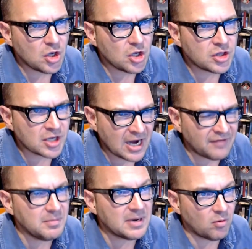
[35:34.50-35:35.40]
The
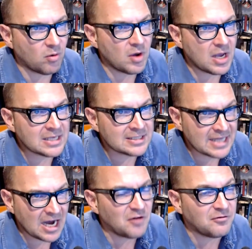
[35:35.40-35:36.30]
government is
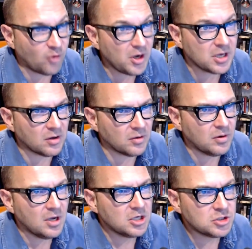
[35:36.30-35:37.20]
there for
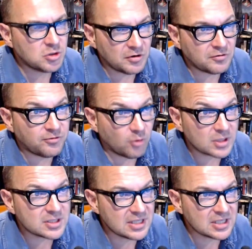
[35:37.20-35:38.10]
you to
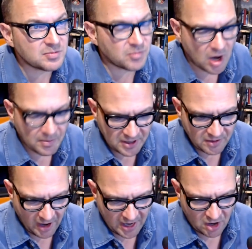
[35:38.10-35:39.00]
enforce this property
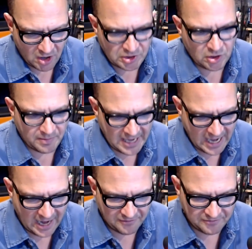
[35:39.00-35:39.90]
right on your
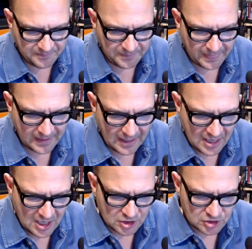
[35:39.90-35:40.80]
behalf.
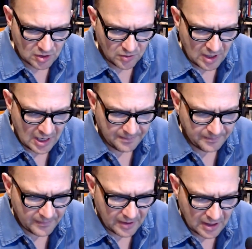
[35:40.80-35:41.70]
So
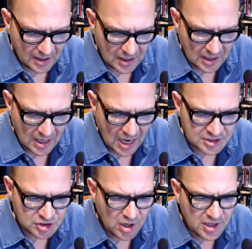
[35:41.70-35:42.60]
I
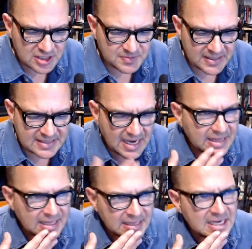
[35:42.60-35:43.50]
started this by
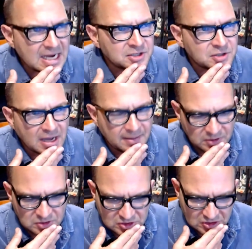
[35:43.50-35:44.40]
saying that the internet
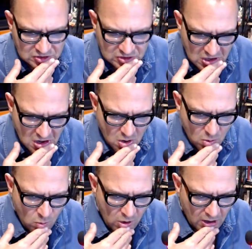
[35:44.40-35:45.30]
boosters
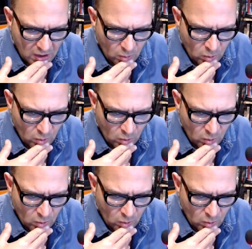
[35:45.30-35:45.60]
were